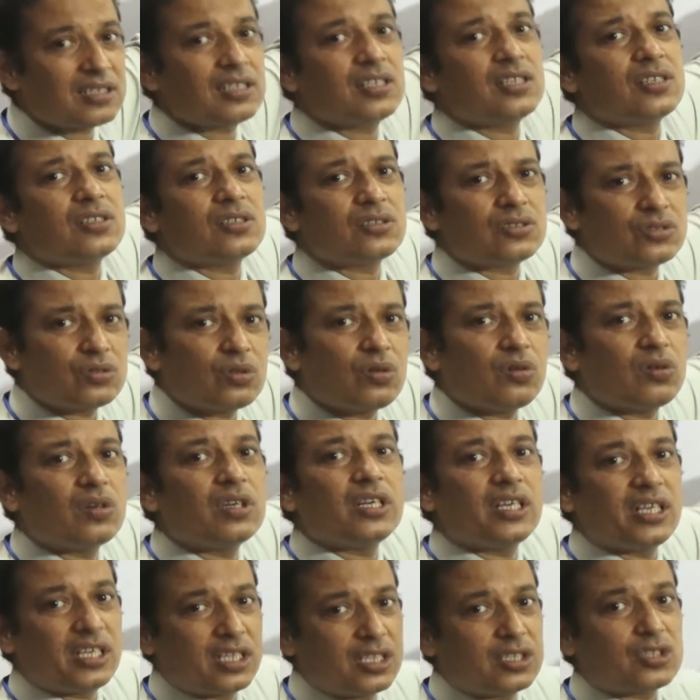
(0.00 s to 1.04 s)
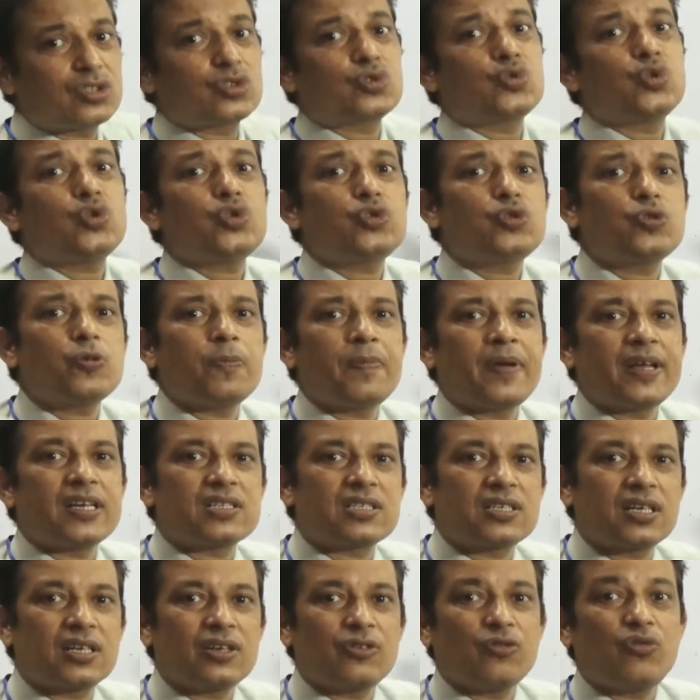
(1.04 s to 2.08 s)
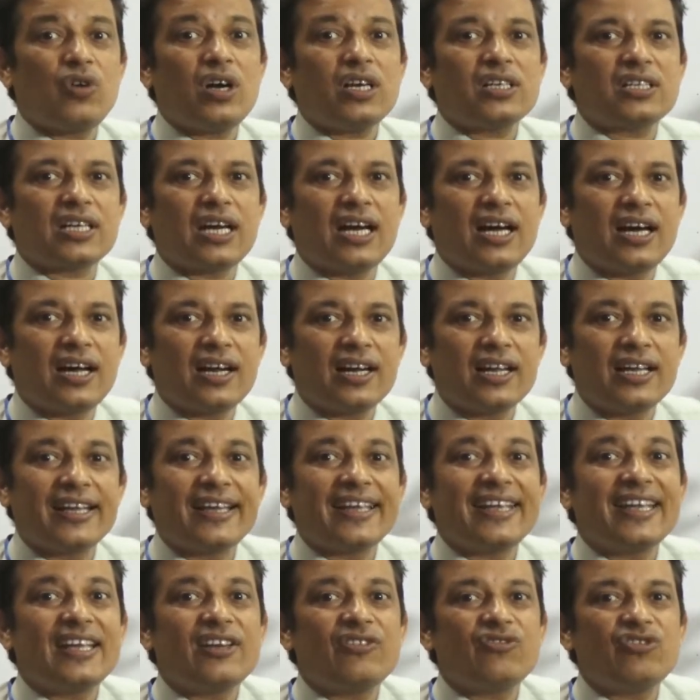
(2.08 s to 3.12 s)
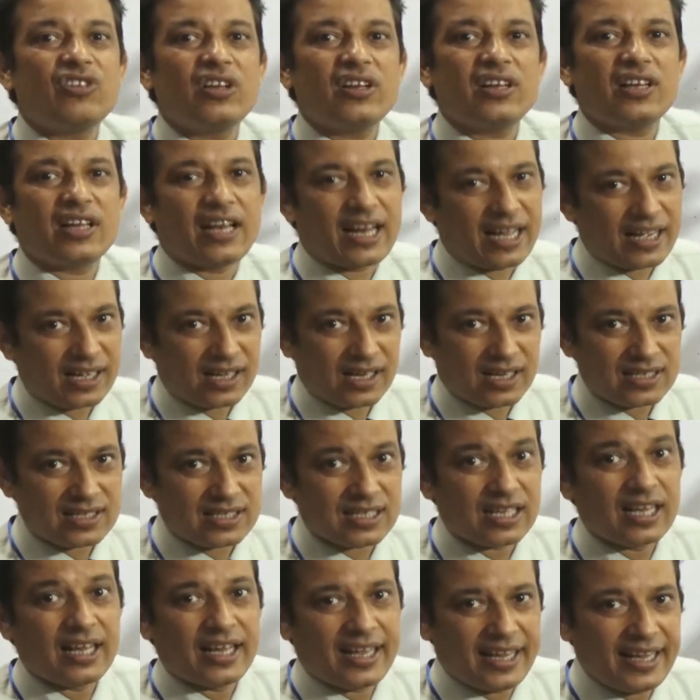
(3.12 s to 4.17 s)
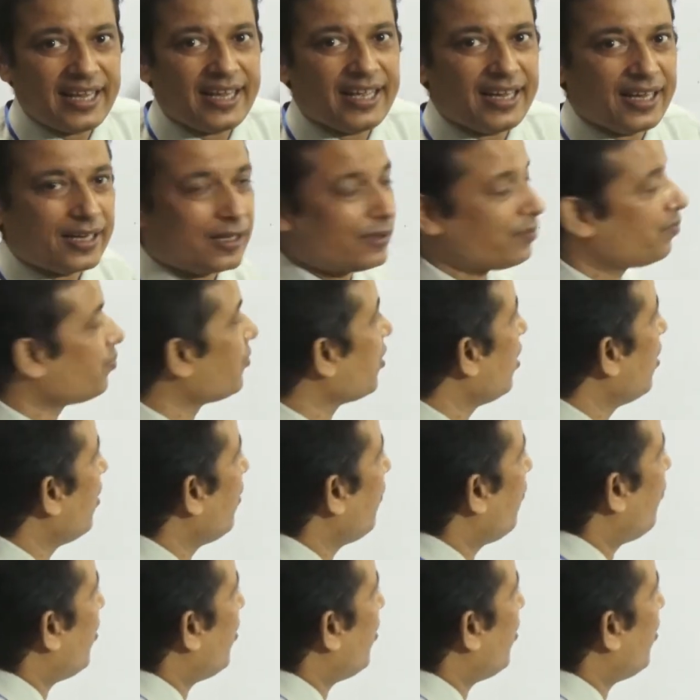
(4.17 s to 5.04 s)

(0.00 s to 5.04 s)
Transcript: so it is good to mention what are interior angles here. For